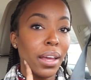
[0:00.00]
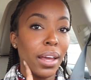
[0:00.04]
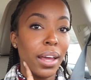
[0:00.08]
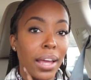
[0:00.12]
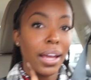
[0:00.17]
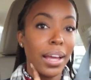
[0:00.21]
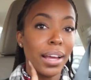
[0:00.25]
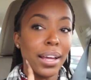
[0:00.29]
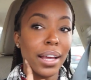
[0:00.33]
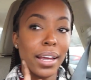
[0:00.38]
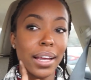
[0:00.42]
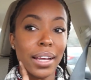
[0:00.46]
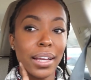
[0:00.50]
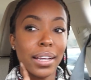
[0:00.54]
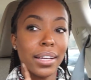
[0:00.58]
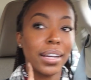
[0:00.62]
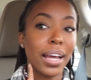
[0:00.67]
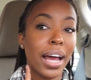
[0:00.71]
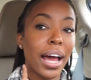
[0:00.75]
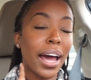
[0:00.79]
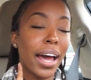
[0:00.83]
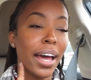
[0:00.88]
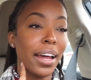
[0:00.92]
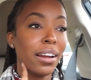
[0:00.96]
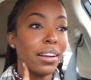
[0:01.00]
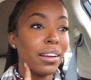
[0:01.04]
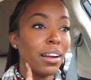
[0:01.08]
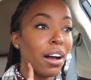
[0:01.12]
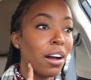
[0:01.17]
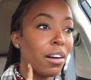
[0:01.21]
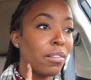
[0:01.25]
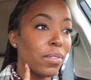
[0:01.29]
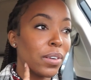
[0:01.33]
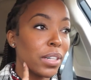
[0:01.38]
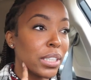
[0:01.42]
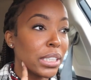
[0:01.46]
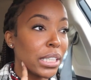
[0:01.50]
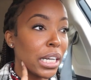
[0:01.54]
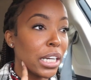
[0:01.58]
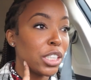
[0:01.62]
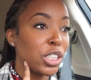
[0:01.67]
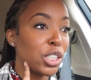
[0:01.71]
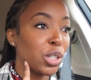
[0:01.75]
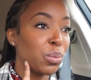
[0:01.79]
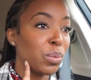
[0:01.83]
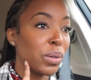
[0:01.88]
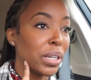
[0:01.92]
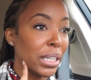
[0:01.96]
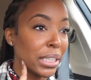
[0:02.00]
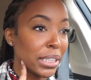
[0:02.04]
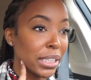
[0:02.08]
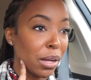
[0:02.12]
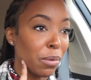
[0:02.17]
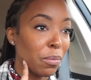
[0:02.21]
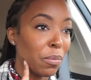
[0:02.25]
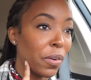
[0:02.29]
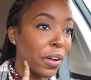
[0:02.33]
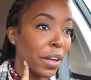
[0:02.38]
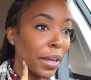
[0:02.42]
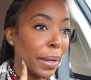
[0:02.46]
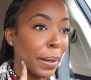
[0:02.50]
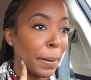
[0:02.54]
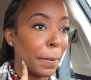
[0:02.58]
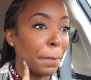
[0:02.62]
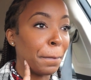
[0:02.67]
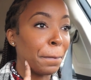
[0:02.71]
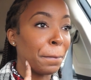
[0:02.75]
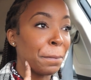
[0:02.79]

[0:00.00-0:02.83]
And I had a conversation with someone